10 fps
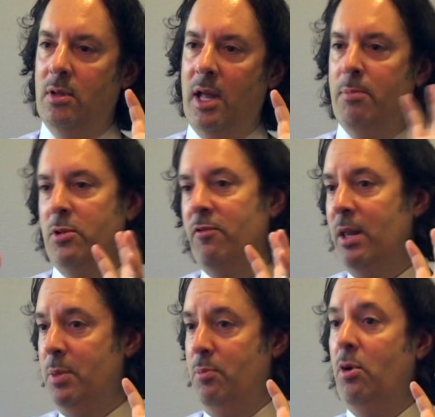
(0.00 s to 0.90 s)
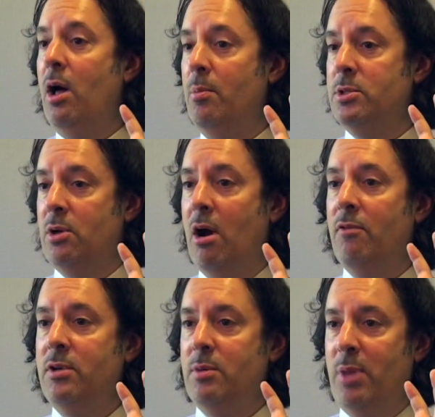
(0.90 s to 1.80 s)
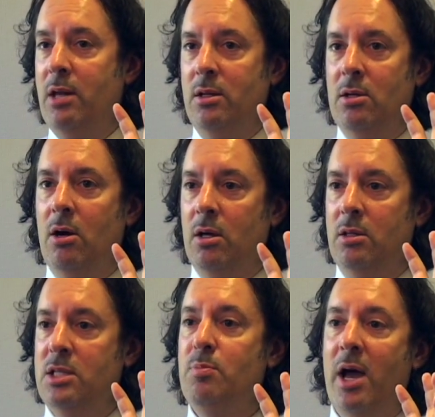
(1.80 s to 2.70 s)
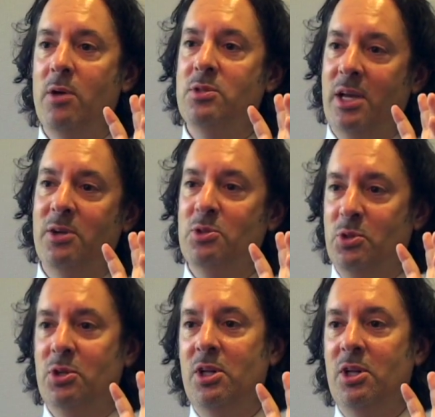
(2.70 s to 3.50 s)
and developing problems are often dependent on these biopsychosocial,